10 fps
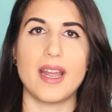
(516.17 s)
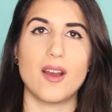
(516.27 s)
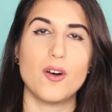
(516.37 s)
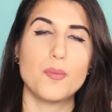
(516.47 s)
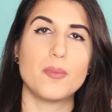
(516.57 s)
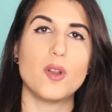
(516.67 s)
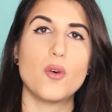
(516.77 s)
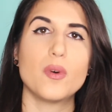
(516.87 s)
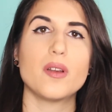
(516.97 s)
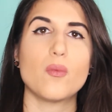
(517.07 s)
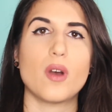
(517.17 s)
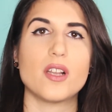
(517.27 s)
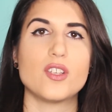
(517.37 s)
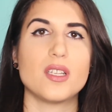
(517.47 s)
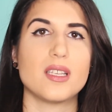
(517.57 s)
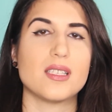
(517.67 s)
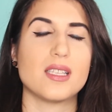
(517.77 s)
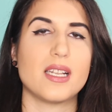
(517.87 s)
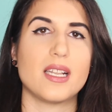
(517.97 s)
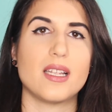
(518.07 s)
I hope no one watching
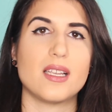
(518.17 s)
this that